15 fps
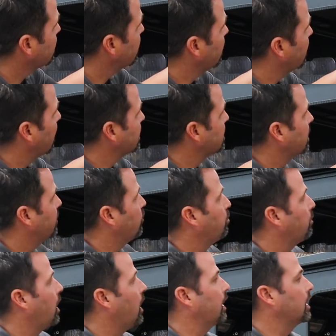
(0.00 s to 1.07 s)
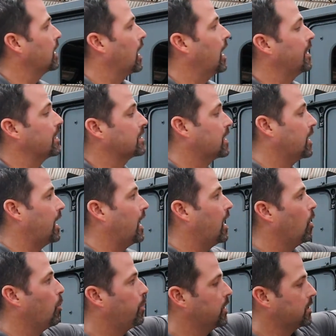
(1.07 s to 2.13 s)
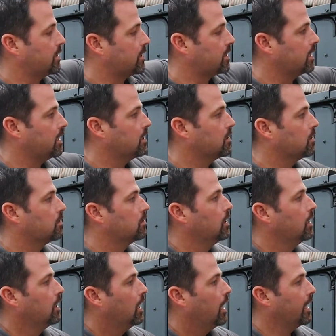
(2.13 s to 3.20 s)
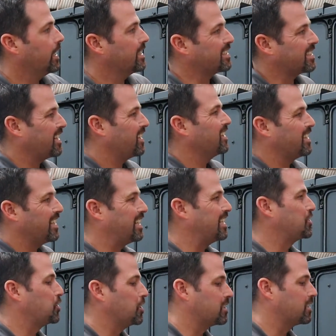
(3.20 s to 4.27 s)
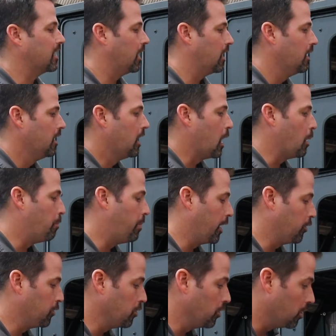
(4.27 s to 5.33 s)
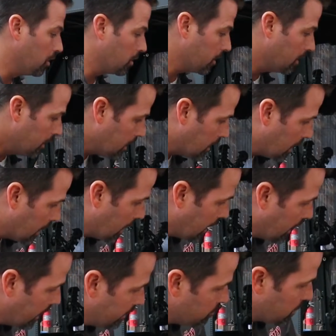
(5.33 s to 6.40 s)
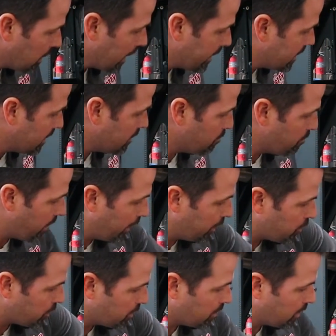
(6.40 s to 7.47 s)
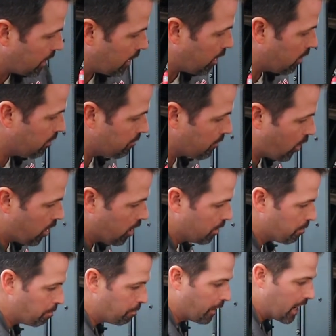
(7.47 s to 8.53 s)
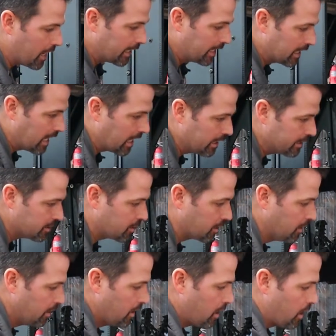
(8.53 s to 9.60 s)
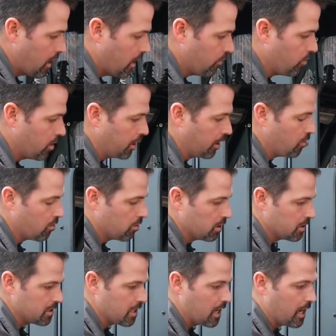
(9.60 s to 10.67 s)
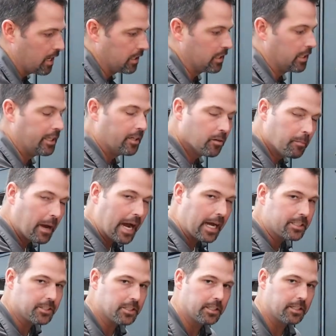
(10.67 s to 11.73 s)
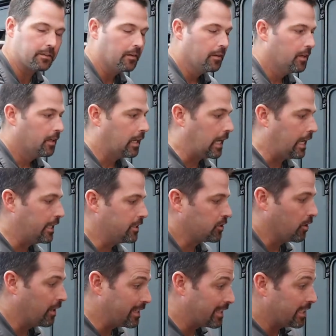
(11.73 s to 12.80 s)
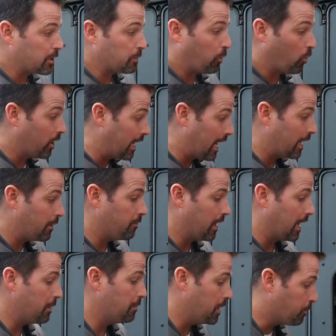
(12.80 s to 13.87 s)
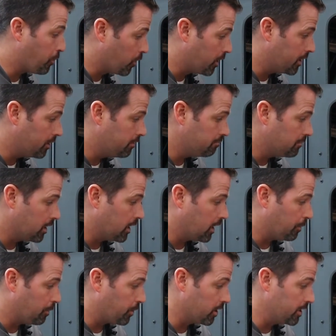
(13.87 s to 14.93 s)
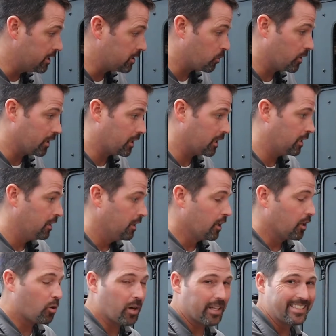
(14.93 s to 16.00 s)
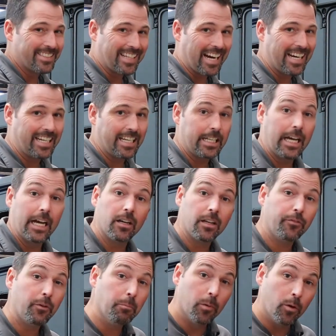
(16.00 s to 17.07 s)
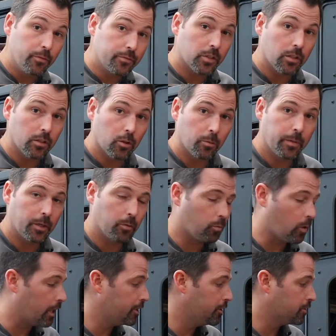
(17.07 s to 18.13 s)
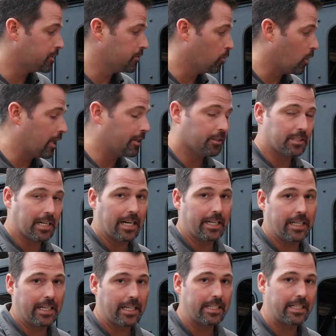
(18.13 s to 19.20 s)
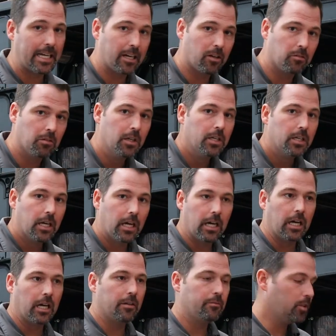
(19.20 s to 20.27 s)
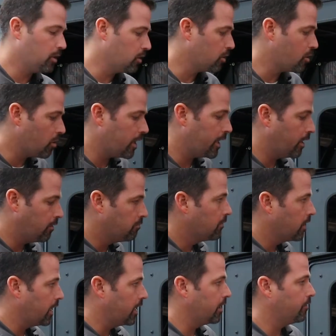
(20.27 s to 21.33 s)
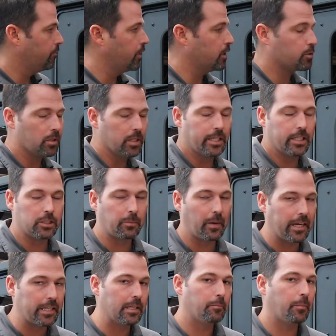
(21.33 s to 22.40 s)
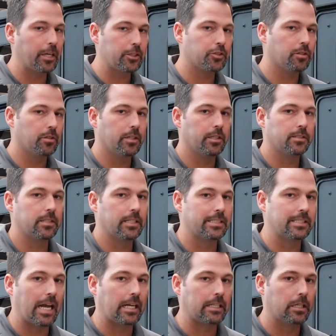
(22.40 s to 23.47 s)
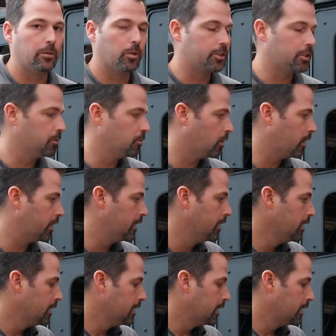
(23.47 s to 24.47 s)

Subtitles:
see a nice even body line. That's going to help us seal against there, and then it's just a better look. Like to make sure that our body lines running horizontally are matching, and so at this point I'd be pretty pleased with it. Go ahead and tighten it down. If it moves a little bit while you're tightening it down, you know, go ahead and visually inspect it, make sure it's exactly what you want,